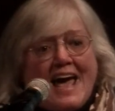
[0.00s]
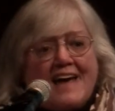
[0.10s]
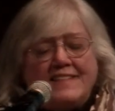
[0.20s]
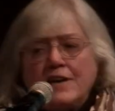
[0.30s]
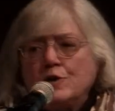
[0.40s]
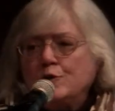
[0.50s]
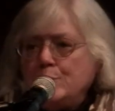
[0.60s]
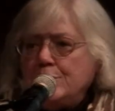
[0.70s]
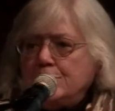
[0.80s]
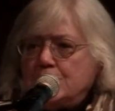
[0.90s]
and that
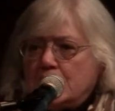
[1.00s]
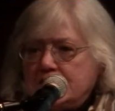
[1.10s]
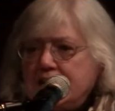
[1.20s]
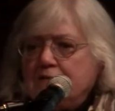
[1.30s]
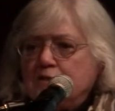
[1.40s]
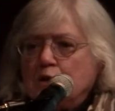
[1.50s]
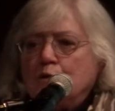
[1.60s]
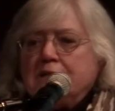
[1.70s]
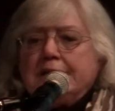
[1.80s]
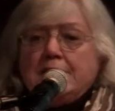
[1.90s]
included his, a set of his
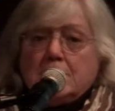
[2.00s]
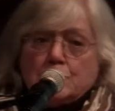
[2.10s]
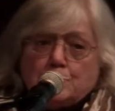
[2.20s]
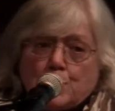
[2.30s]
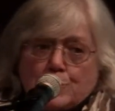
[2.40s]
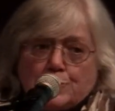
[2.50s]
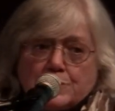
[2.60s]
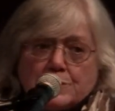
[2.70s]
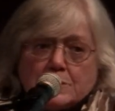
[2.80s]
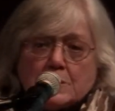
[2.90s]
own lineage
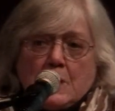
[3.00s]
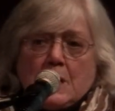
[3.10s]
portraits.